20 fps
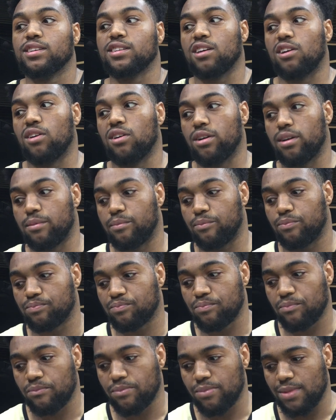So,
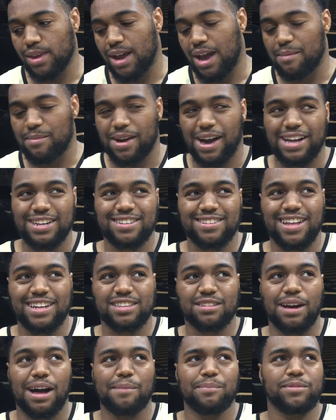I mean,
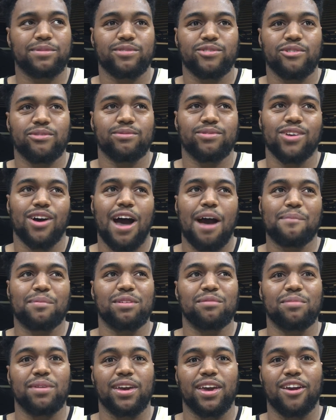I'm just so
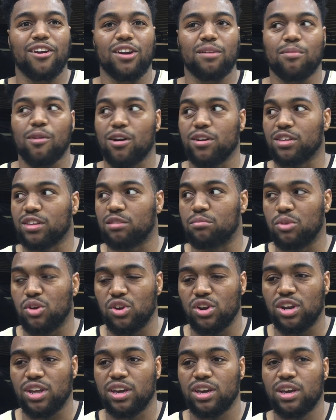happy to be here and a part of the
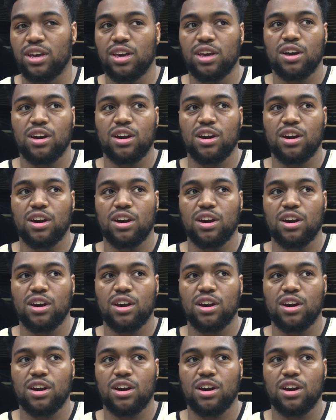community,